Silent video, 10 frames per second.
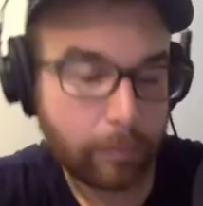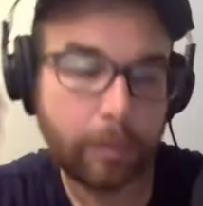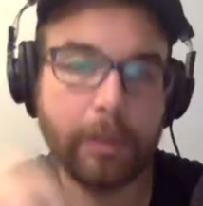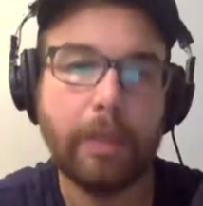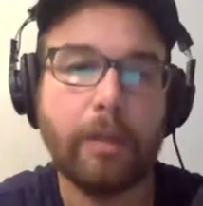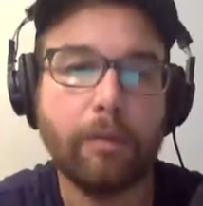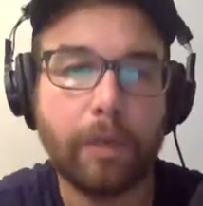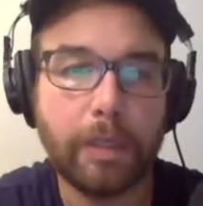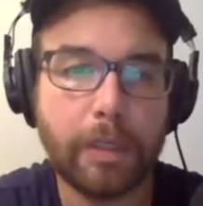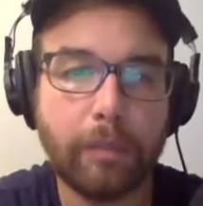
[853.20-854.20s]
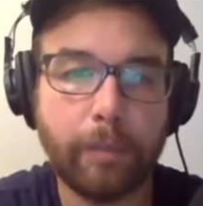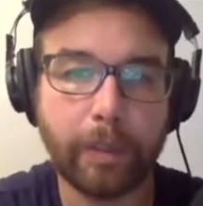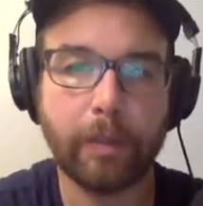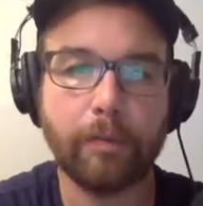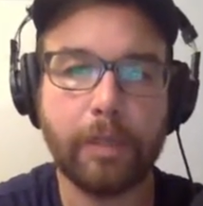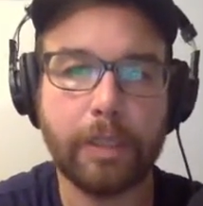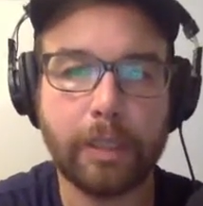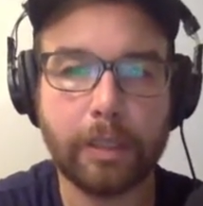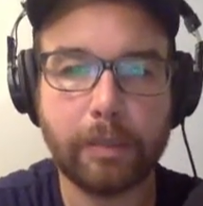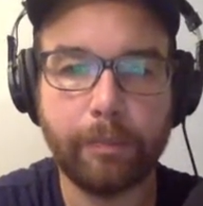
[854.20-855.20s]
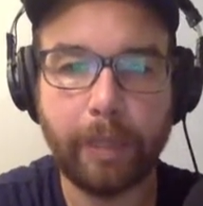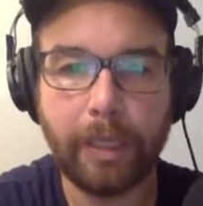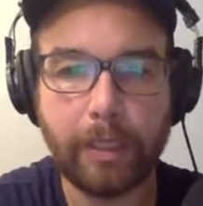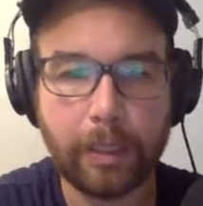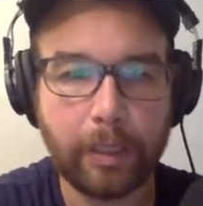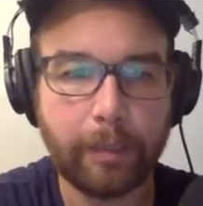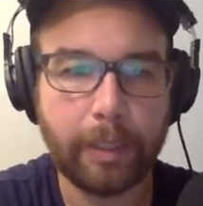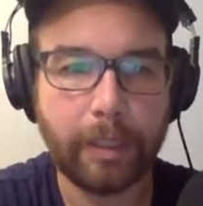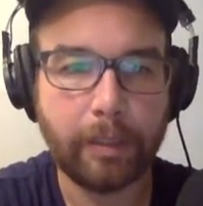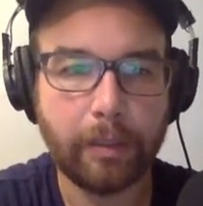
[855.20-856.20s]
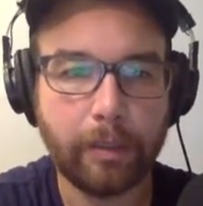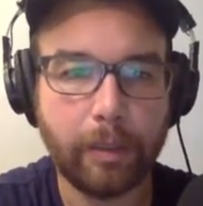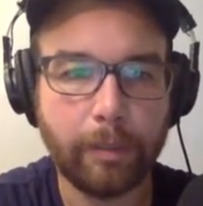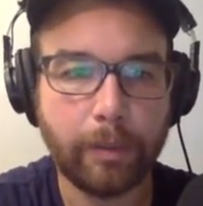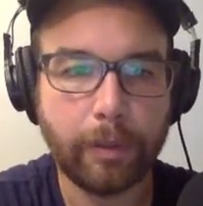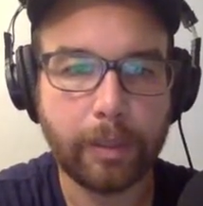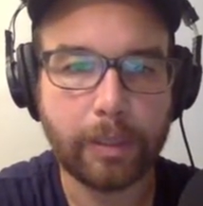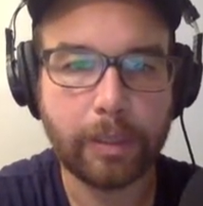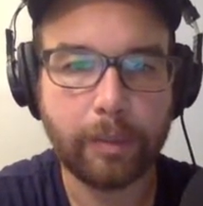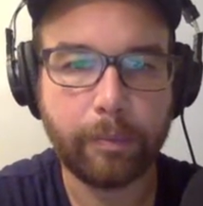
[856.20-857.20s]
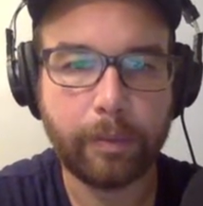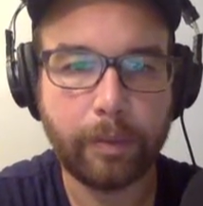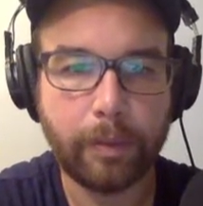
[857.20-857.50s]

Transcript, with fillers: Setting the runtime, Python 3.6, main.lambda handler, uploading the zip.